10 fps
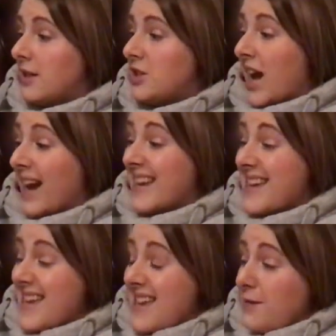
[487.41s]
Jack
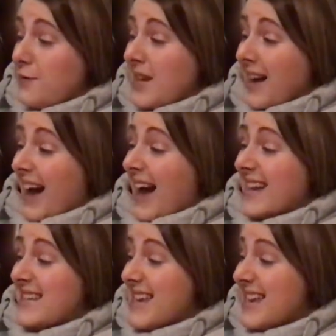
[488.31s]
heaved
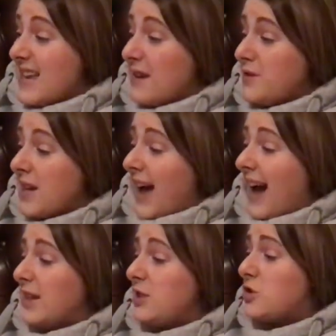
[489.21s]

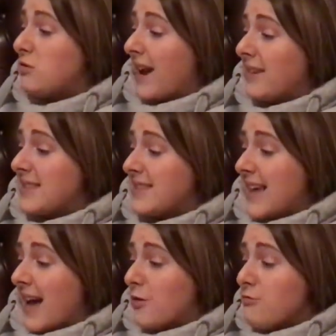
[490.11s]
and dragged the
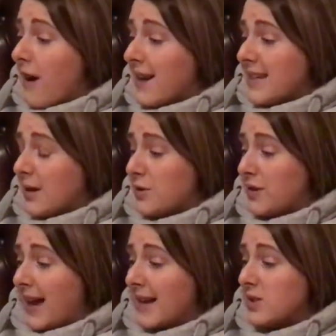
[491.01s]
sack right out of the
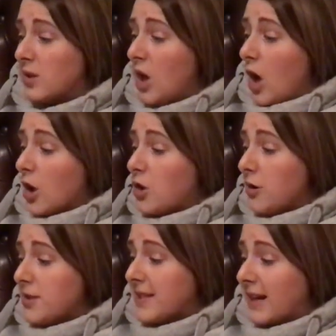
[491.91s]
castle,
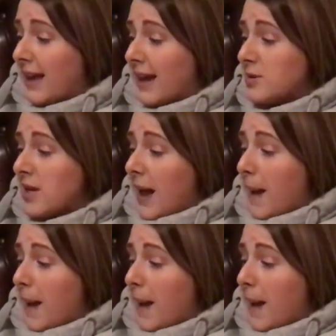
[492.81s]
across the cloud,